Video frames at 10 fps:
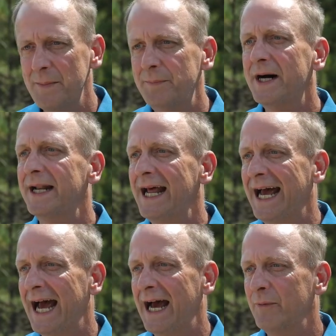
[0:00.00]
But
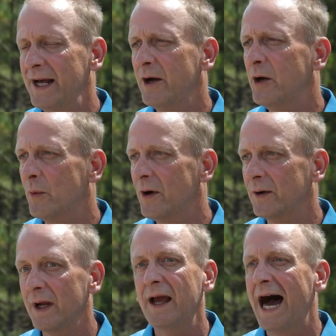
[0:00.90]
when I go to
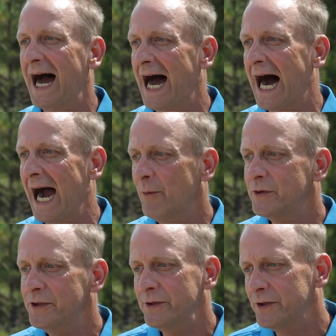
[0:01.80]
work, I
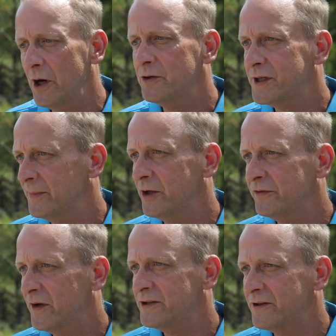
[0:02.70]
want you to know some of those
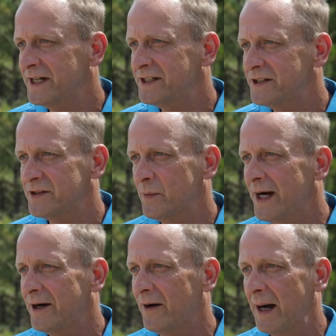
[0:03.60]
frustrations as
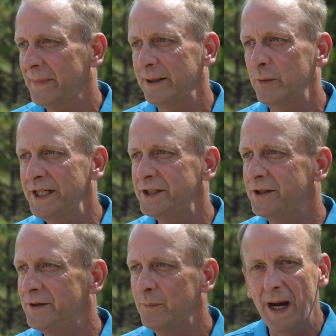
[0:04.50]
well. I mean, we
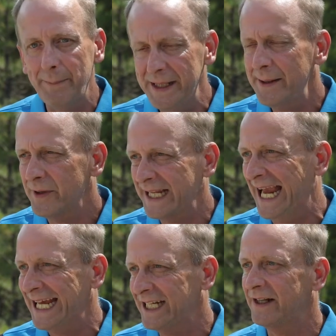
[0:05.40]
should be able to
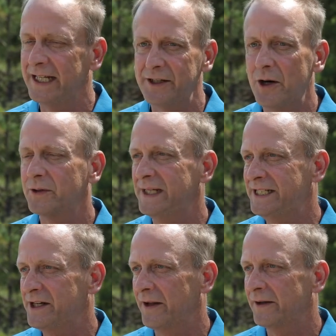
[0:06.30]
candidly talk to
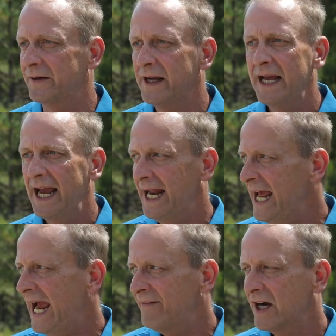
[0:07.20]
each other and
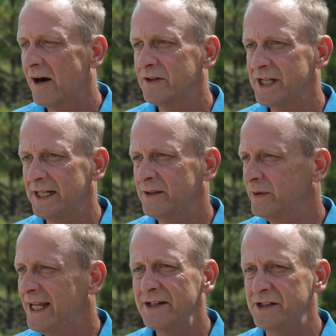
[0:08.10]
have a conversation
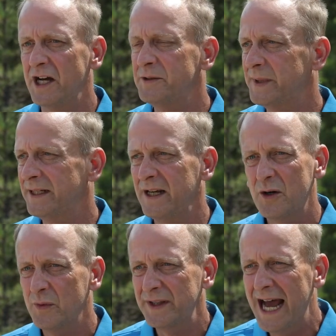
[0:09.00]
without judgment,
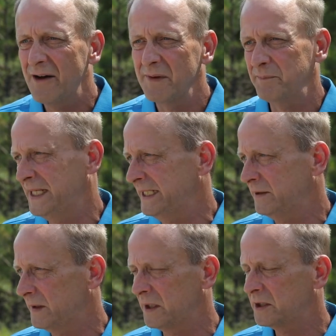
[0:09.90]
without
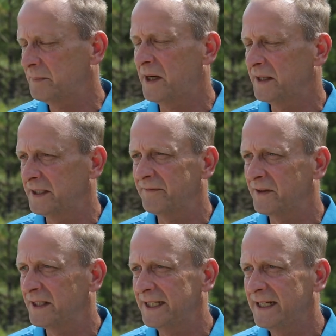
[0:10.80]
being looked upon
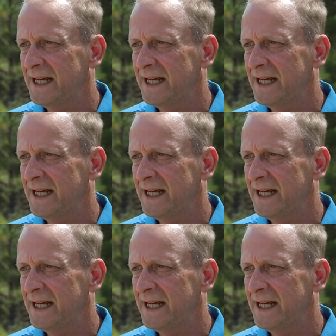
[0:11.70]
differently.